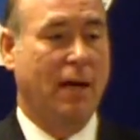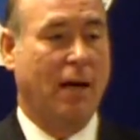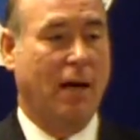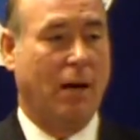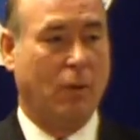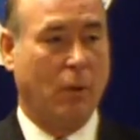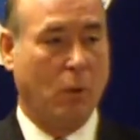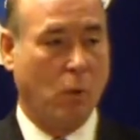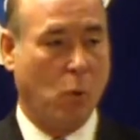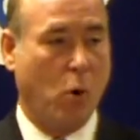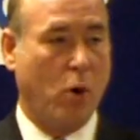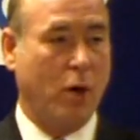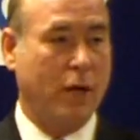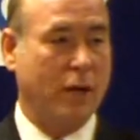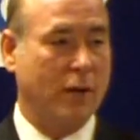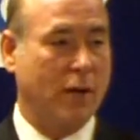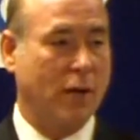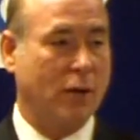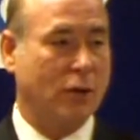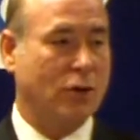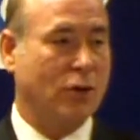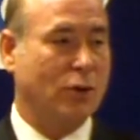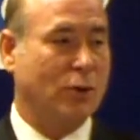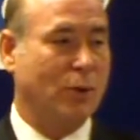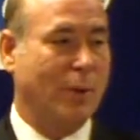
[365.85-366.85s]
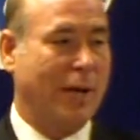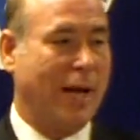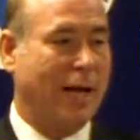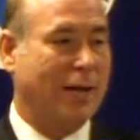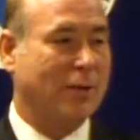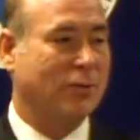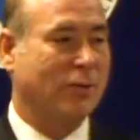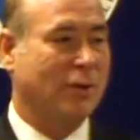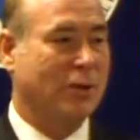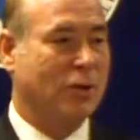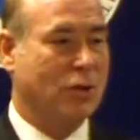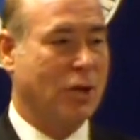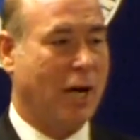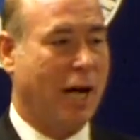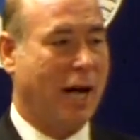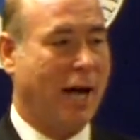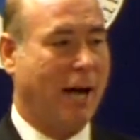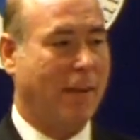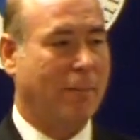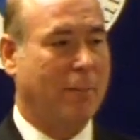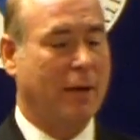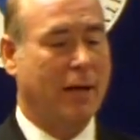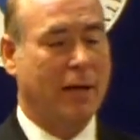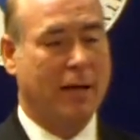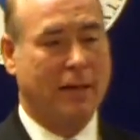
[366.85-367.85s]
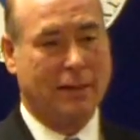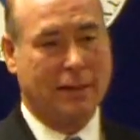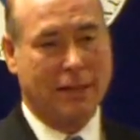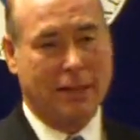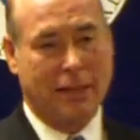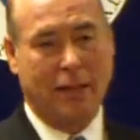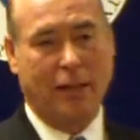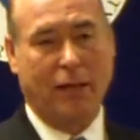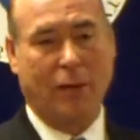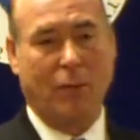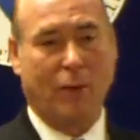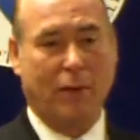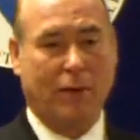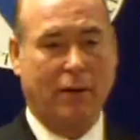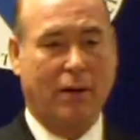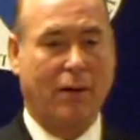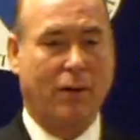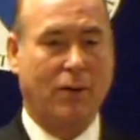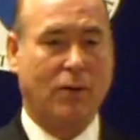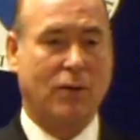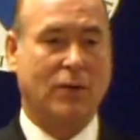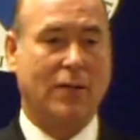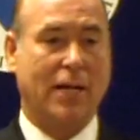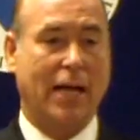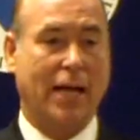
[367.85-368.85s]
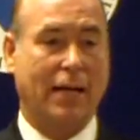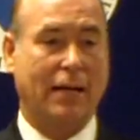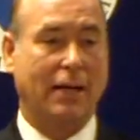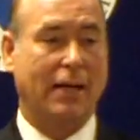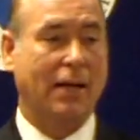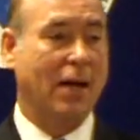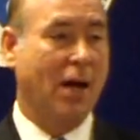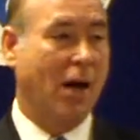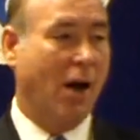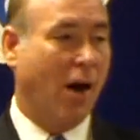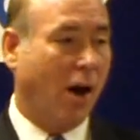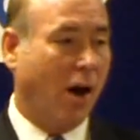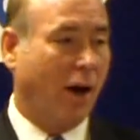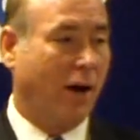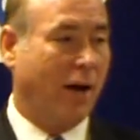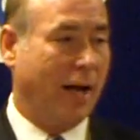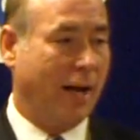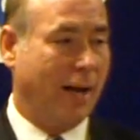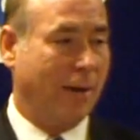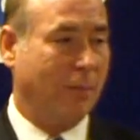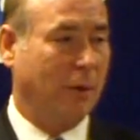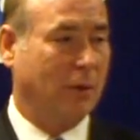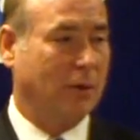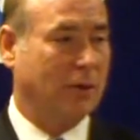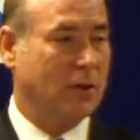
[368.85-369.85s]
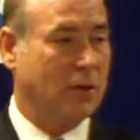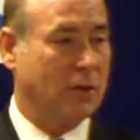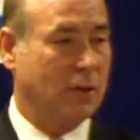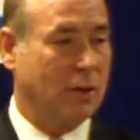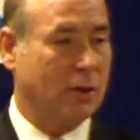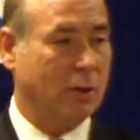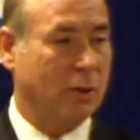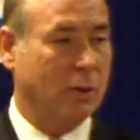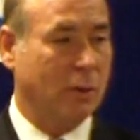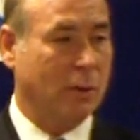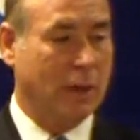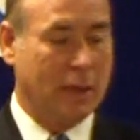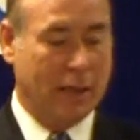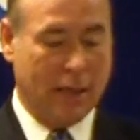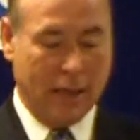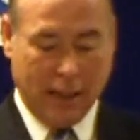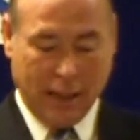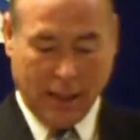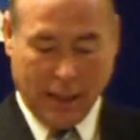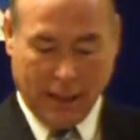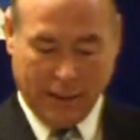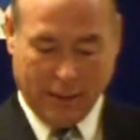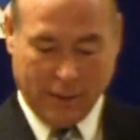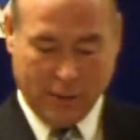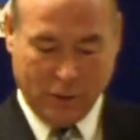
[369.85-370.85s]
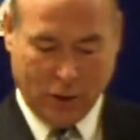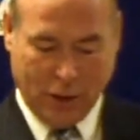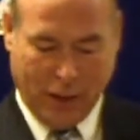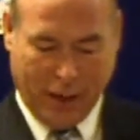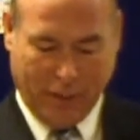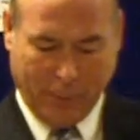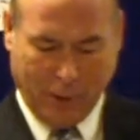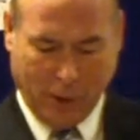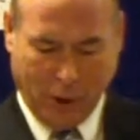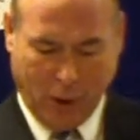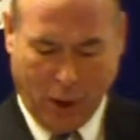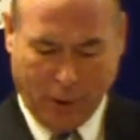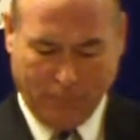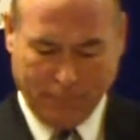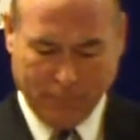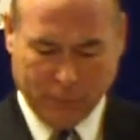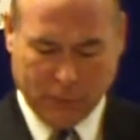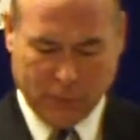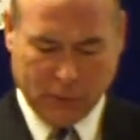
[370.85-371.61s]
rewarding those who do an excellent job and dealing with those that aren't able to do the job at all.